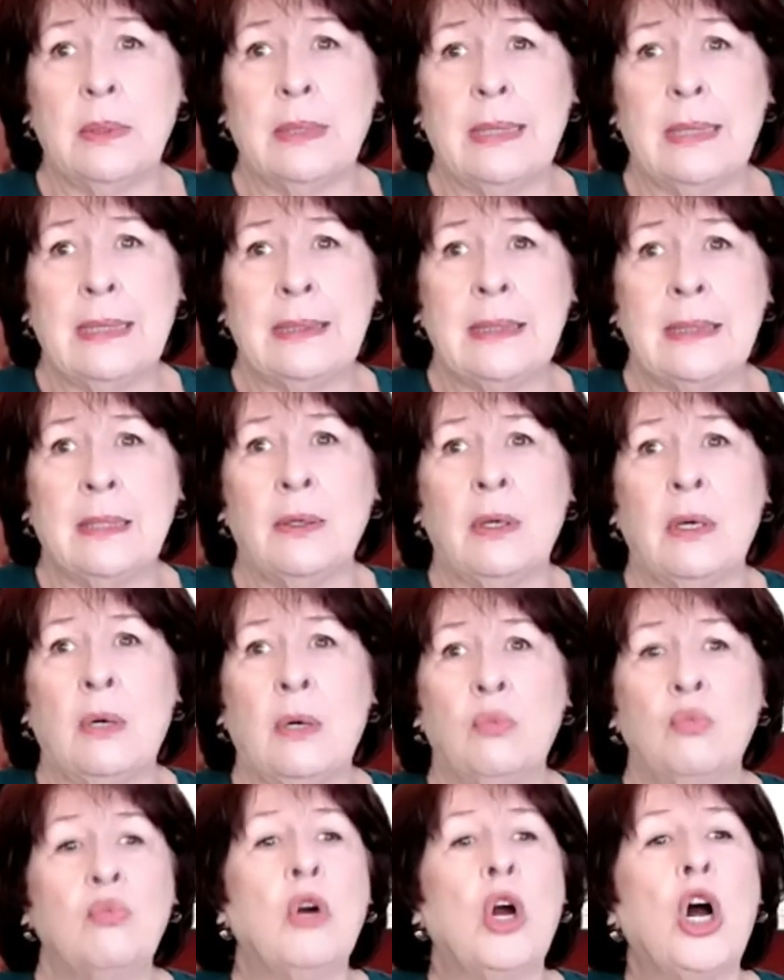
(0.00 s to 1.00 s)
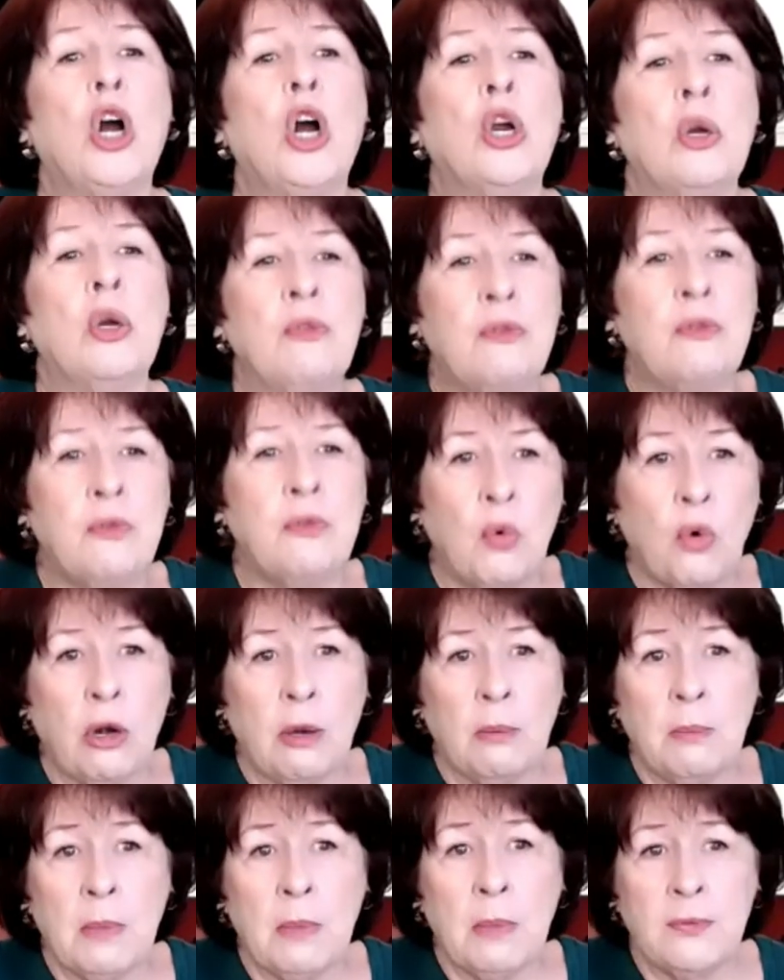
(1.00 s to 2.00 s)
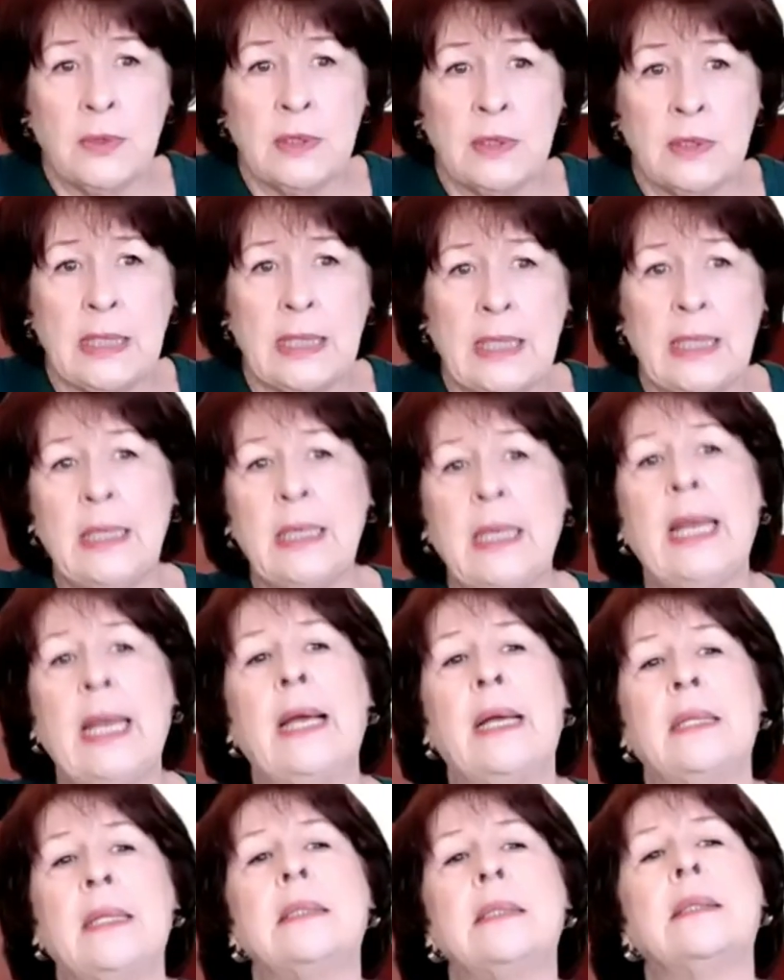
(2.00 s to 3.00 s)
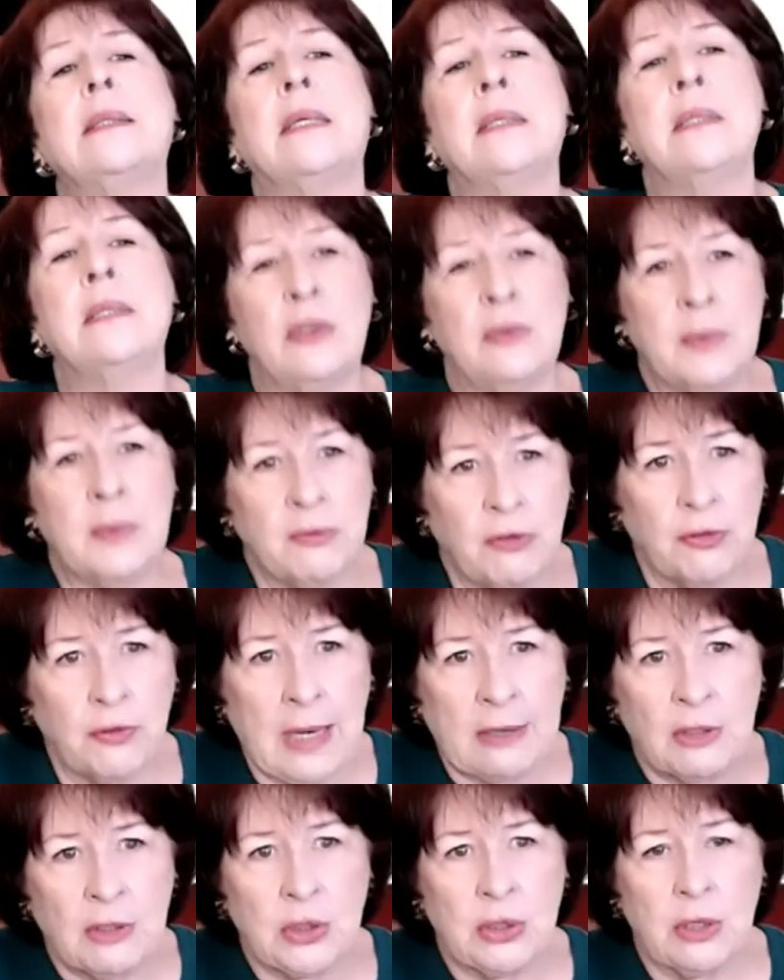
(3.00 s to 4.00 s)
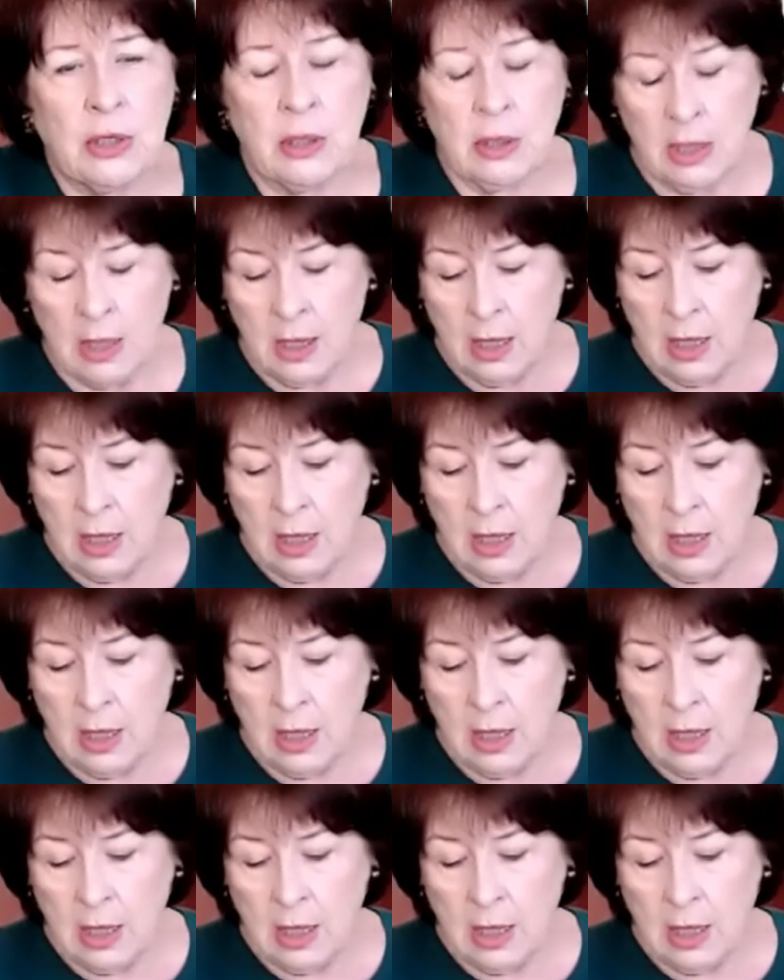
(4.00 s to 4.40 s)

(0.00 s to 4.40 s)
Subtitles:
it's a raw form of the tea, hence a little bit fresher.